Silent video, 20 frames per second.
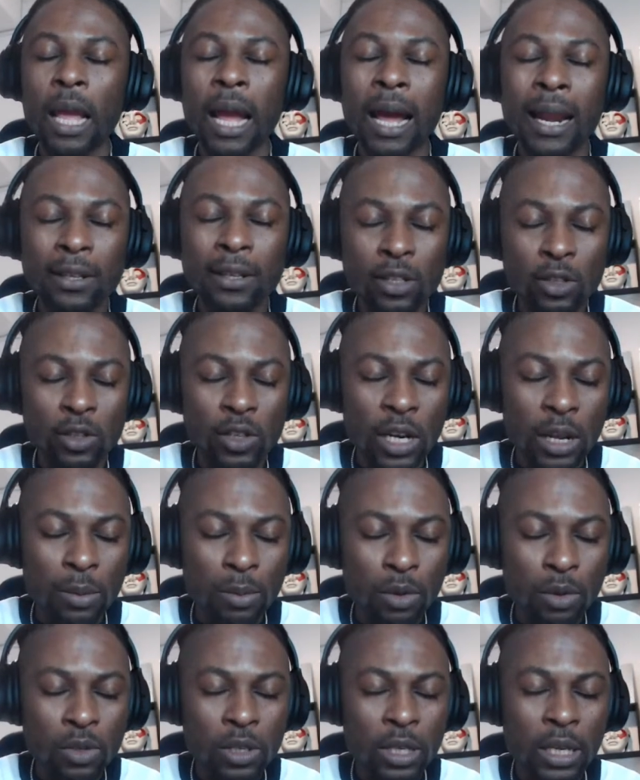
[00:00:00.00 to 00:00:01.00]
I listen to their
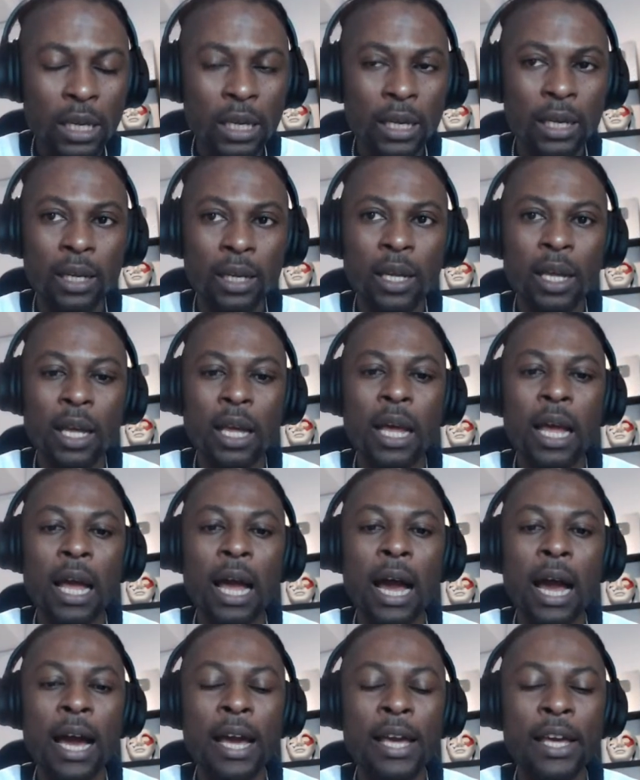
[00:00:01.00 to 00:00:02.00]
music,
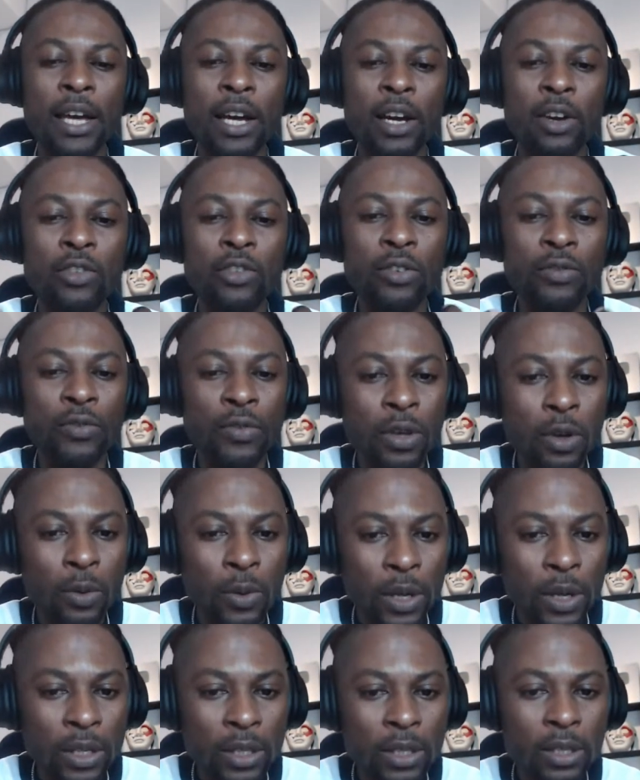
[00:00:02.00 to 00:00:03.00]
I review
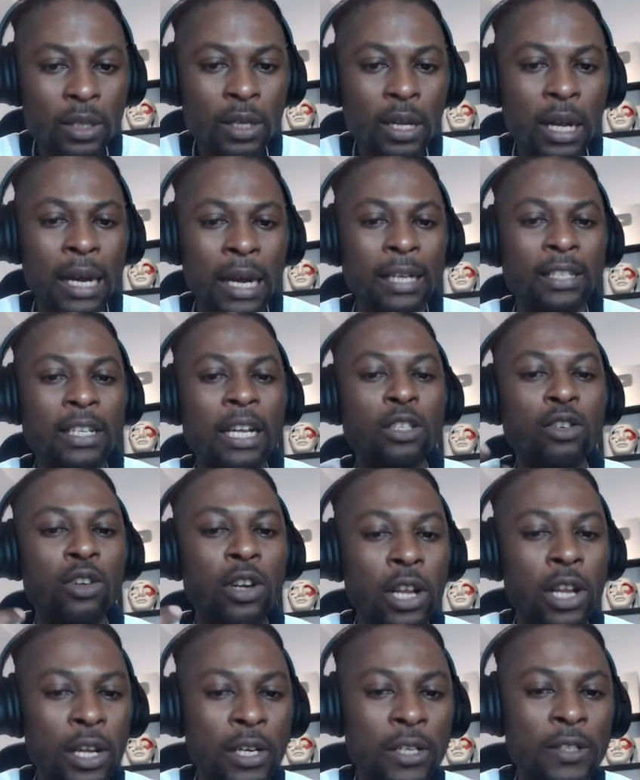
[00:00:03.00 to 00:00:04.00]
it, and I try to
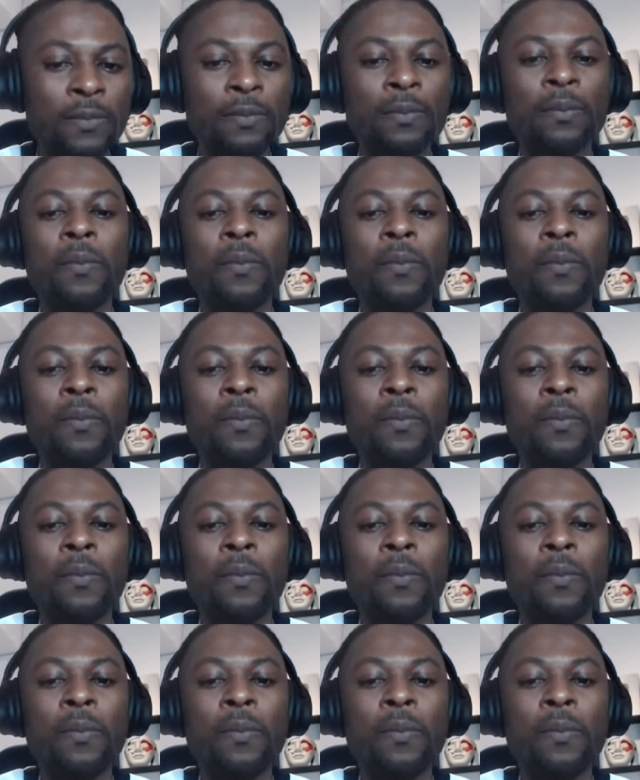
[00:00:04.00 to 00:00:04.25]
learn.